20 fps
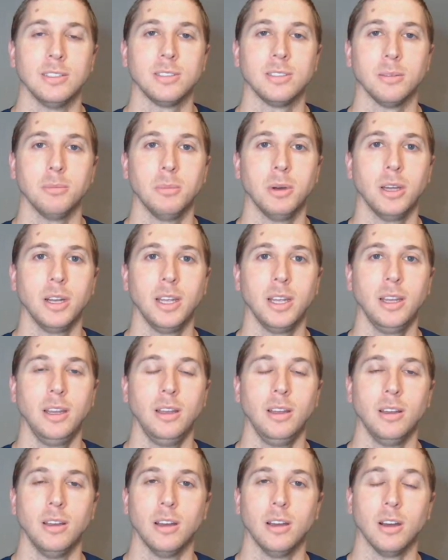some
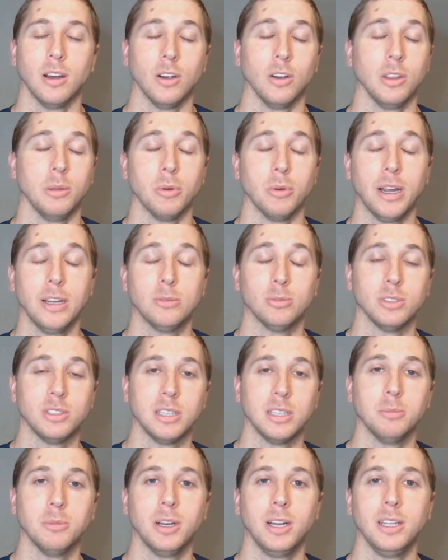money, or the Braves
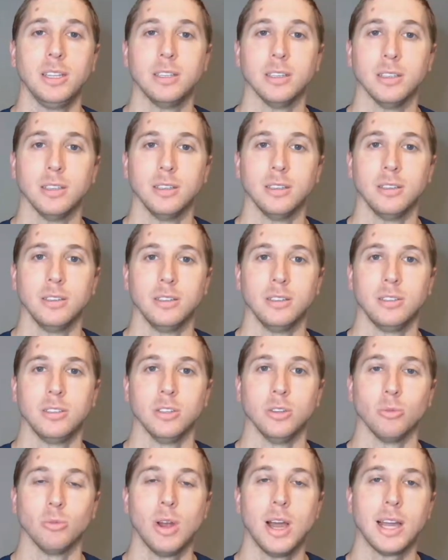would send money to
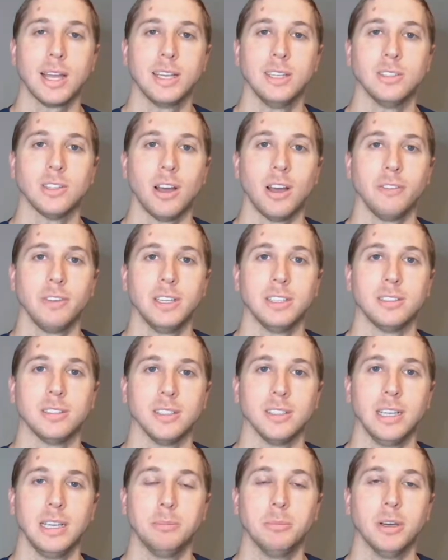the Rockies,
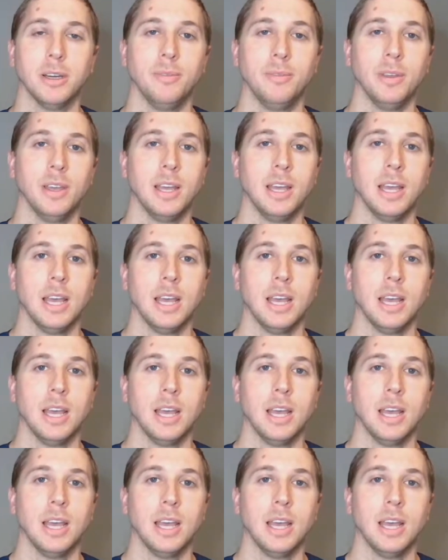obviously, but